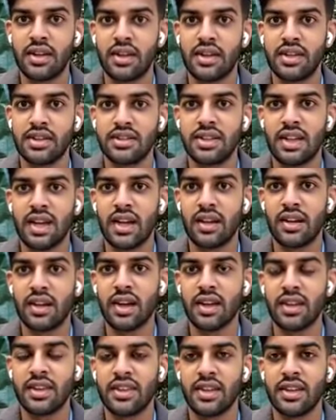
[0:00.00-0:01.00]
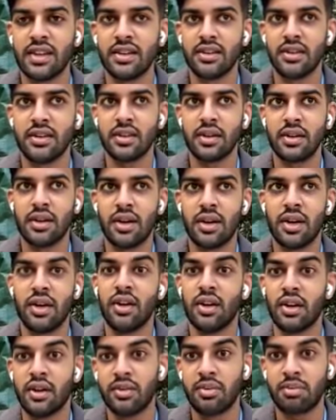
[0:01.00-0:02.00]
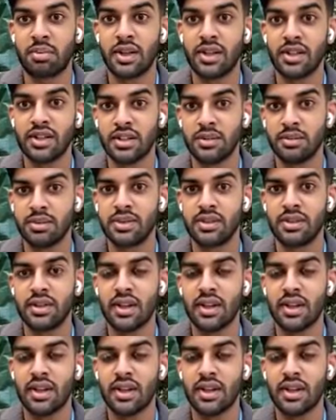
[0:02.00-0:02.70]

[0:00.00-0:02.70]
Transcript: is that I think a lot of apprenticeships,